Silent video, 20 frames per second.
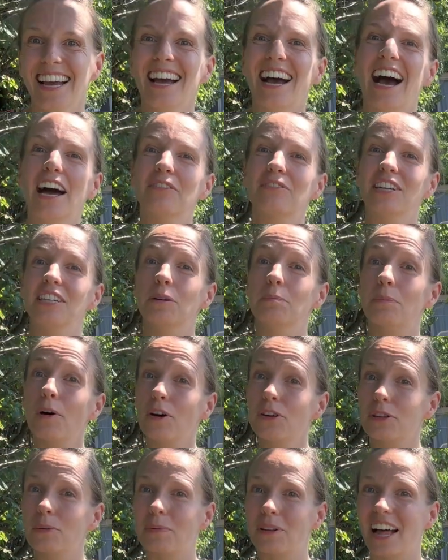And when you
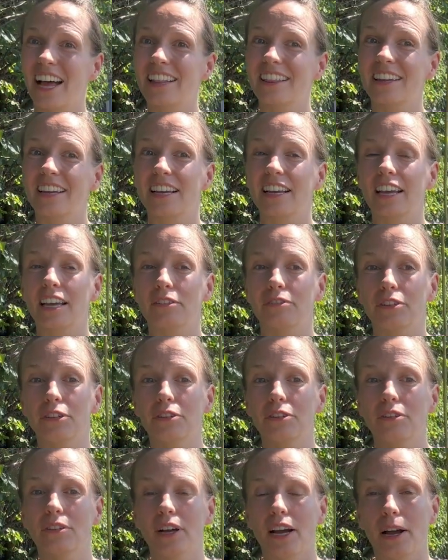bought the plant, they gave
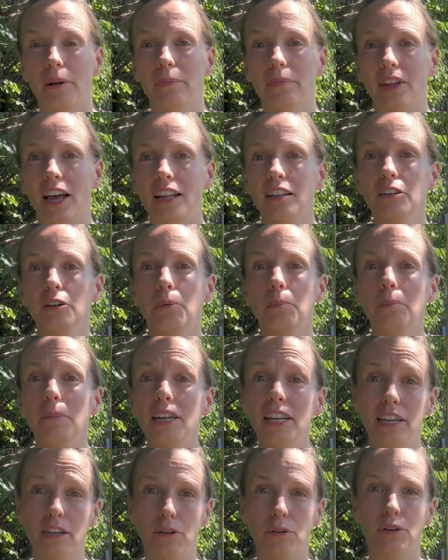you a little
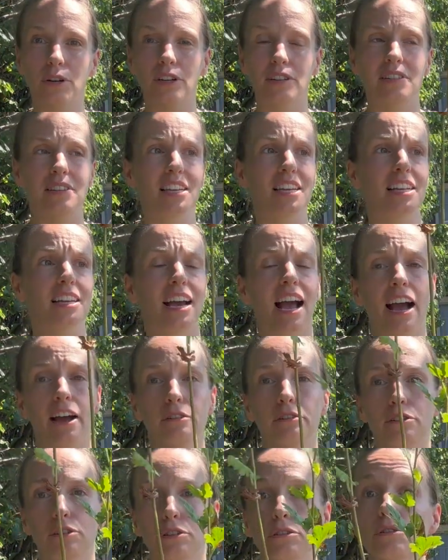mini course in how
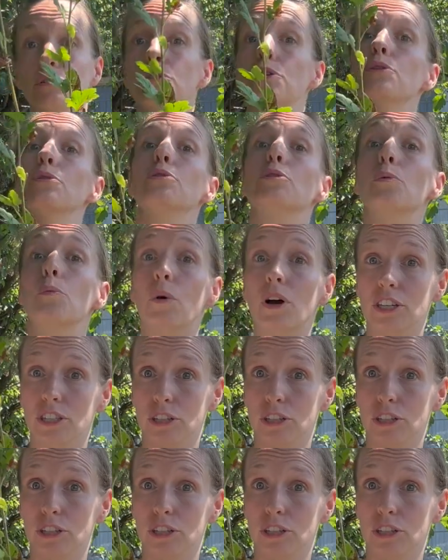to grow the one